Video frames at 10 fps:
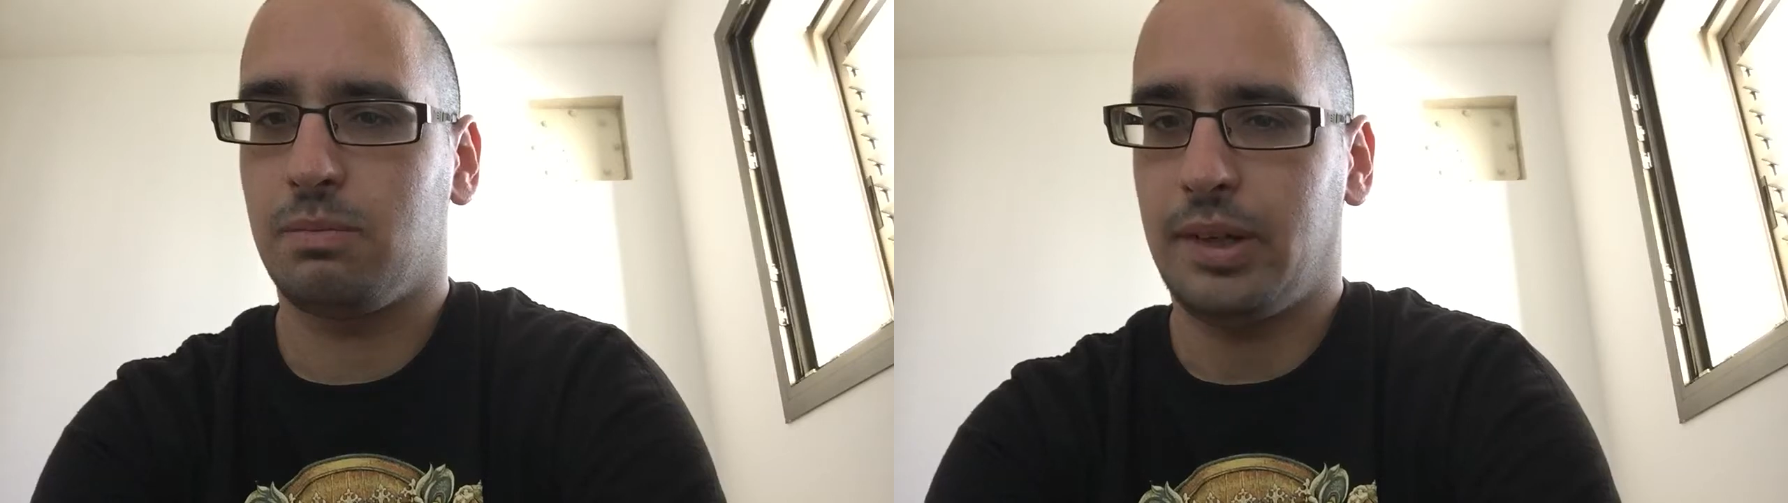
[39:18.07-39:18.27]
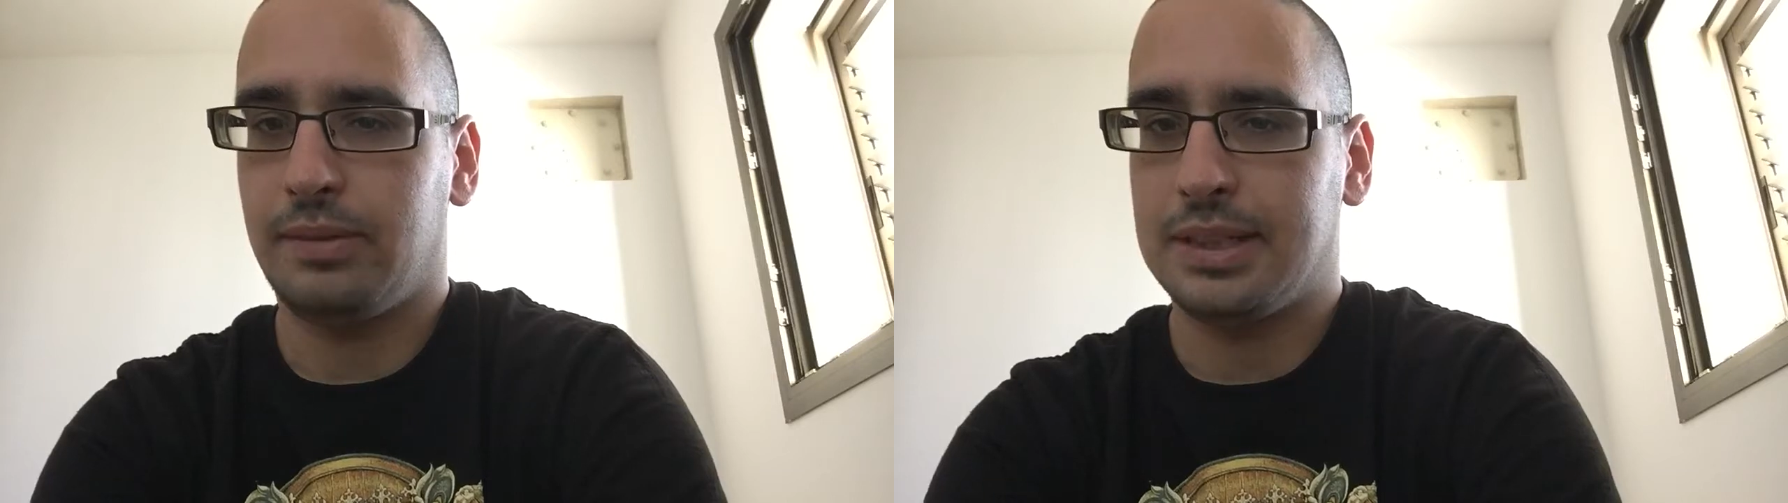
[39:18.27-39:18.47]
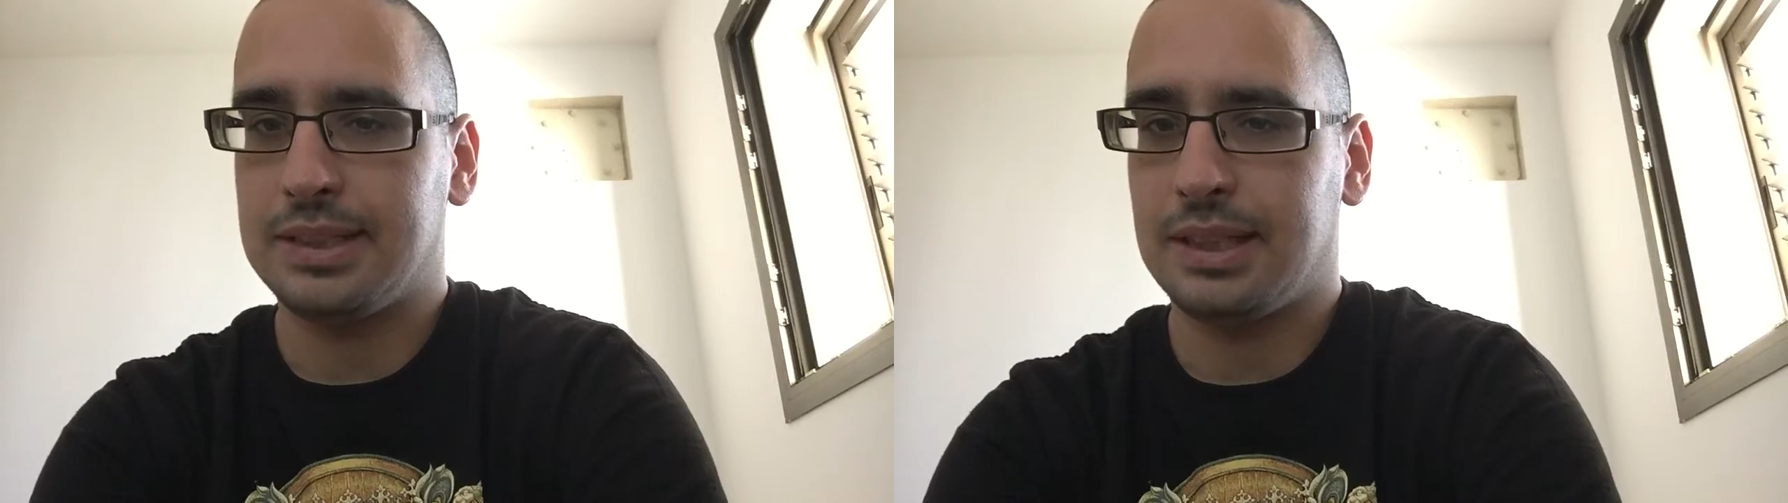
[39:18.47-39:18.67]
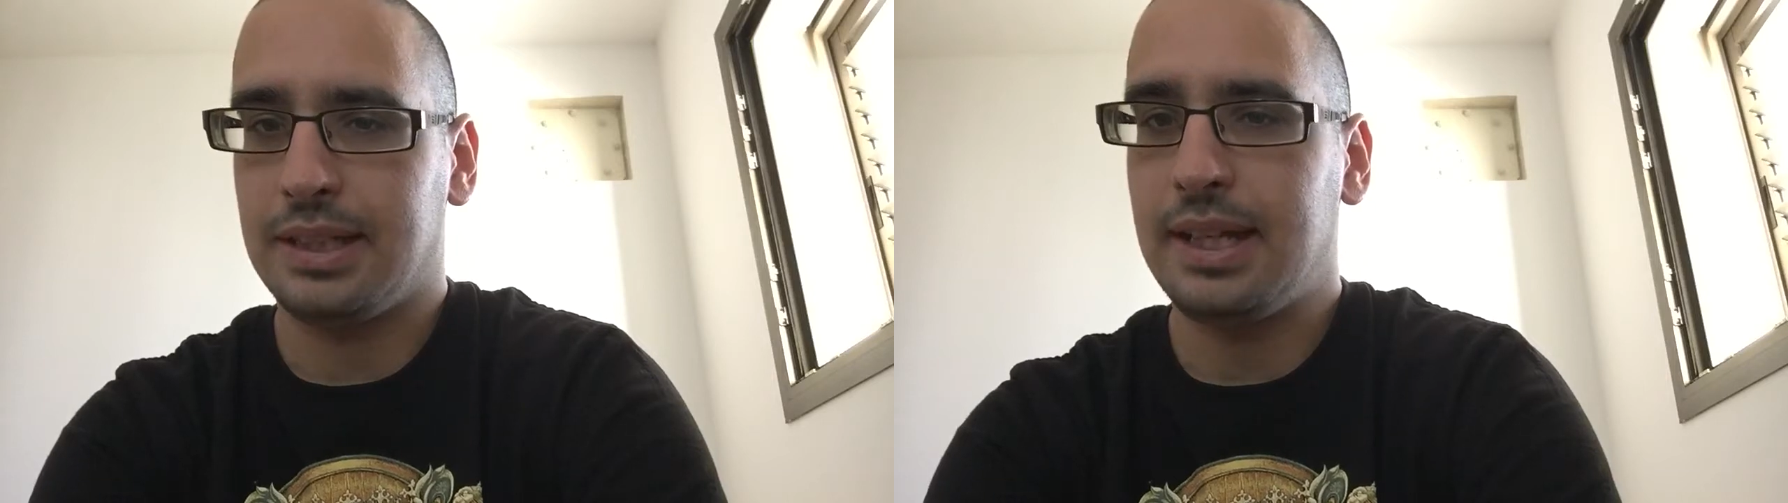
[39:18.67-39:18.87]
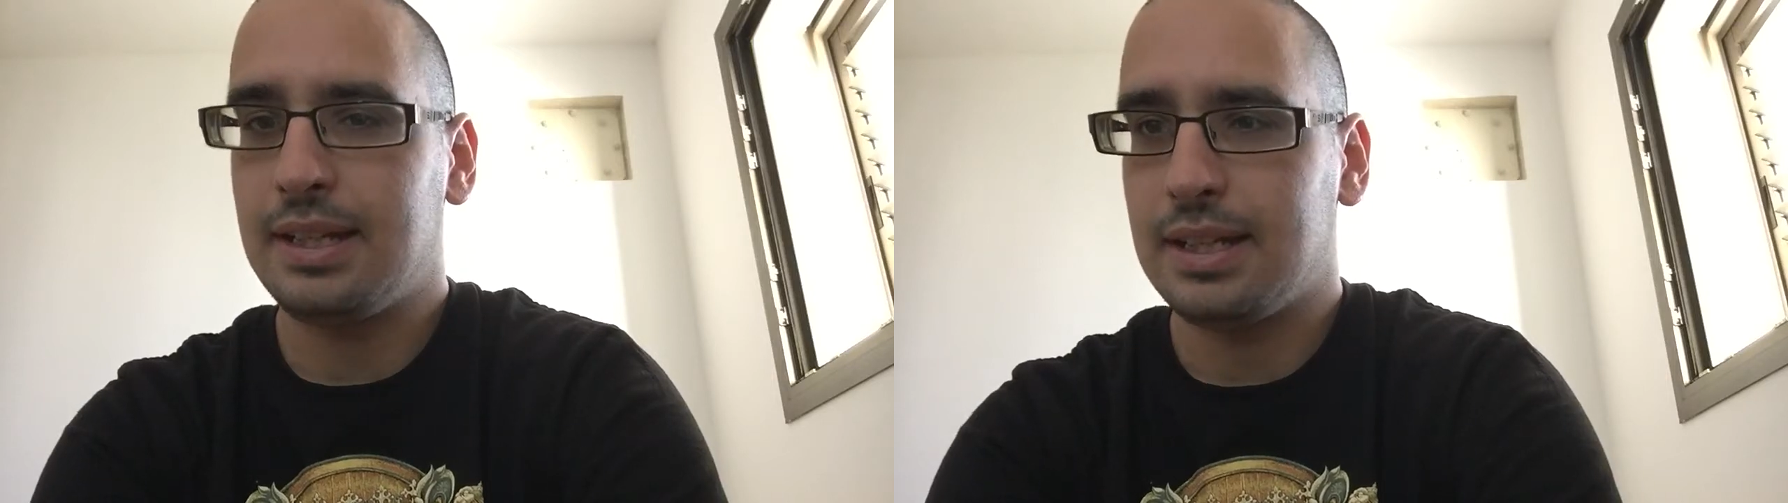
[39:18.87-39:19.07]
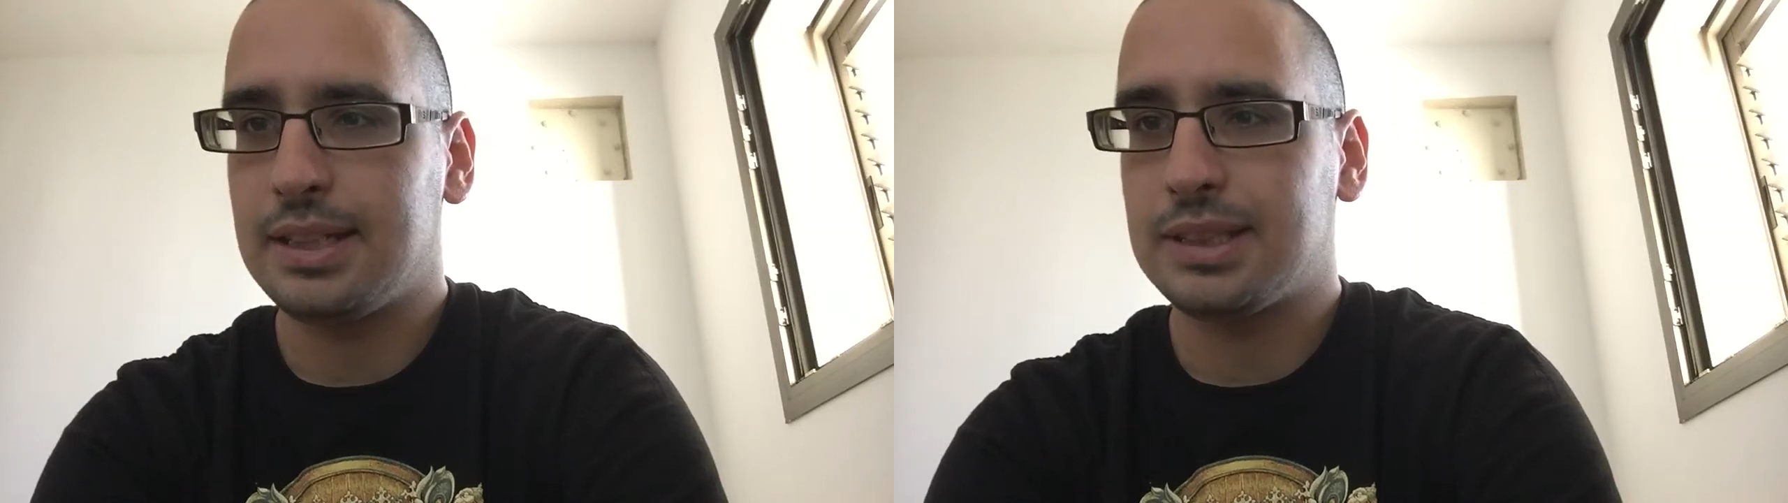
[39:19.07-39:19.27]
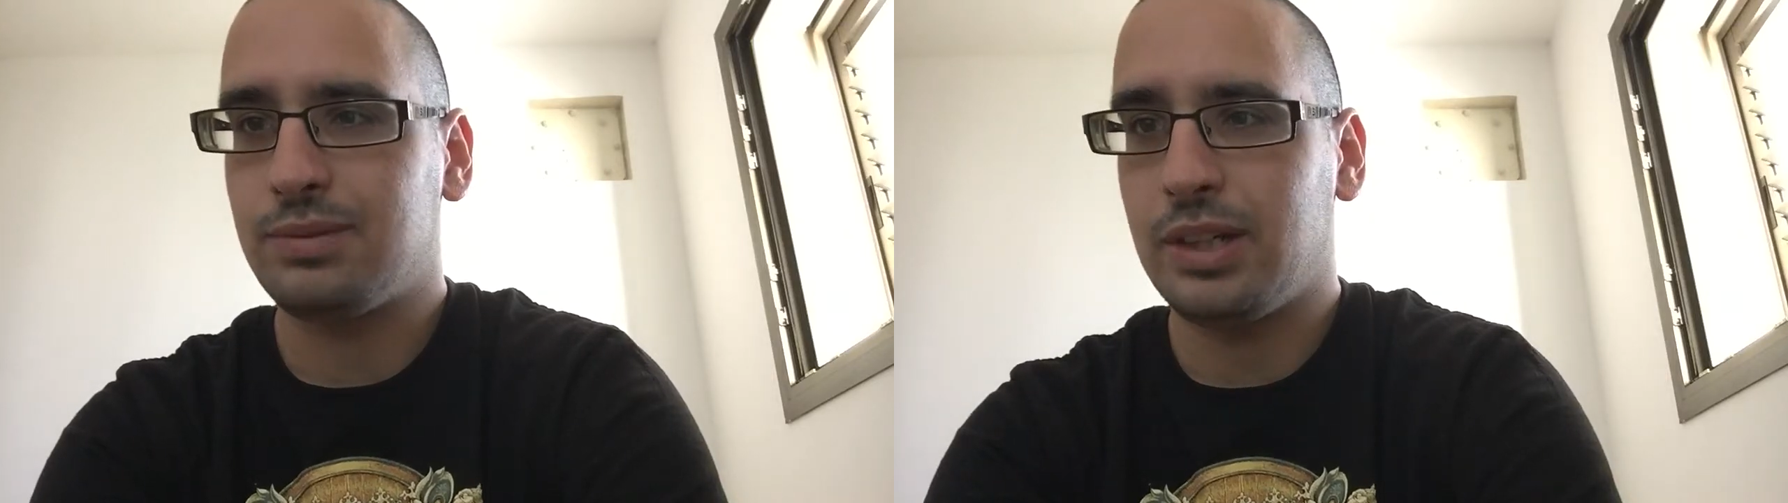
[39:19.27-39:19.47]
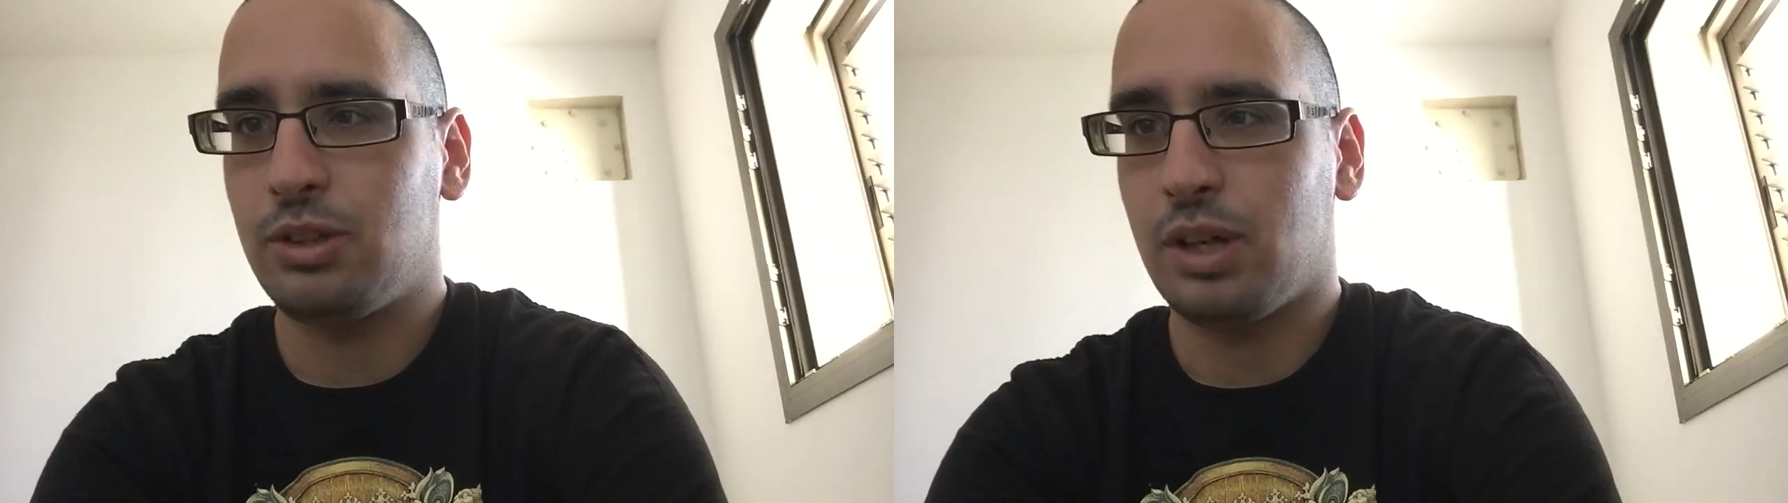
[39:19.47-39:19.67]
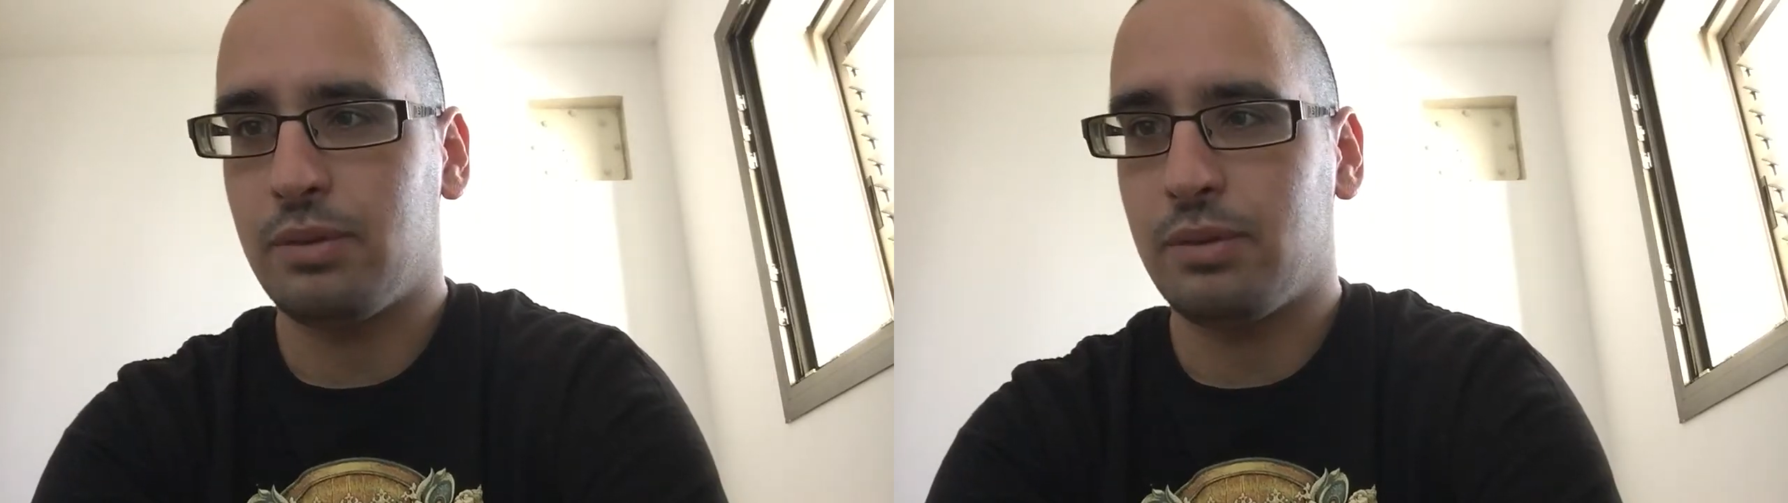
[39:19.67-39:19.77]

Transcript: where was I? In the next video